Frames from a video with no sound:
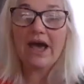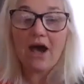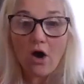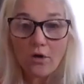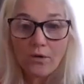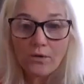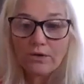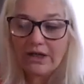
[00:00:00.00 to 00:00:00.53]
our
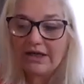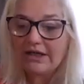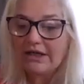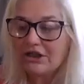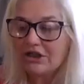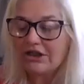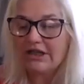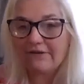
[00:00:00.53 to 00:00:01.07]
own
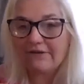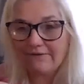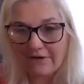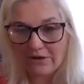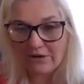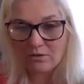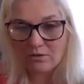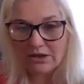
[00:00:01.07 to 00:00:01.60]
energetic
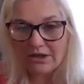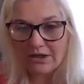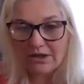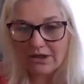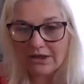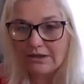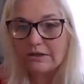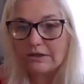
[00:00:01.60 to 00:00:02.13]
field,
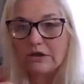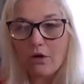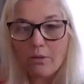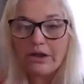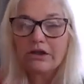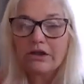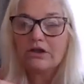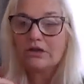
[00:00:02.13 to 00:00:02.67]
is
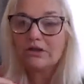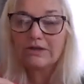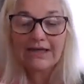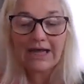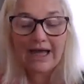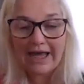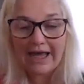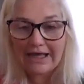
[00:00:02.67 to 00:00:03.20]
going to
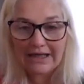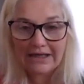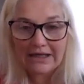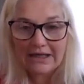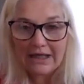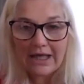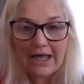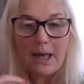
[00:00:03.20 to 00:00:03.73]

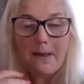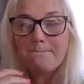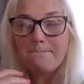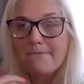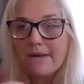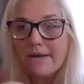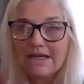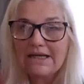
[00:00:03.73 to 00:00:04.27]
take
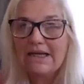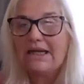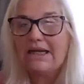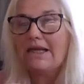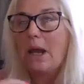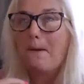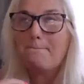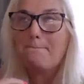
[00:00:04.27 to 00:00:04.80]

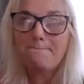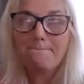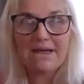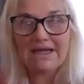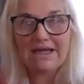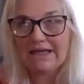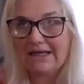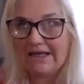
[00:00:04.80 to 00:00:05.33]
many,
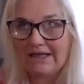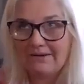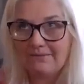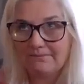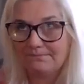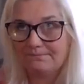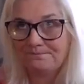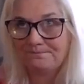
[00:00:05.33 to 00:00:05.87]
many
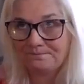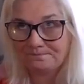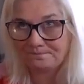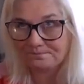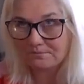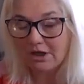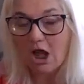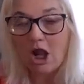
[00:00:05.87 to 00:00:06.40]

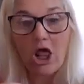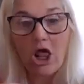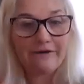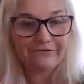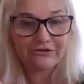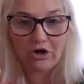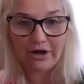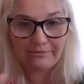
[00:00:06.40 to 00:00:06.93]

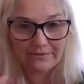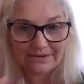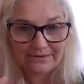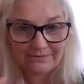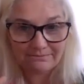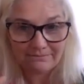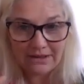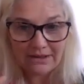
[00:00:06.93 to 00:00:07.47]

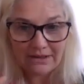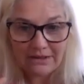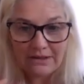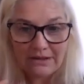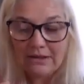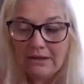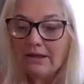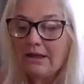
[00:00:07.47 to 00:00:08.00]
lifetimes.
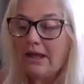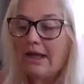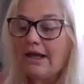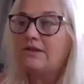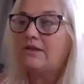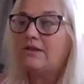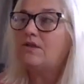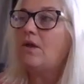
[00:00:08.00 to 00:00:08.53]
And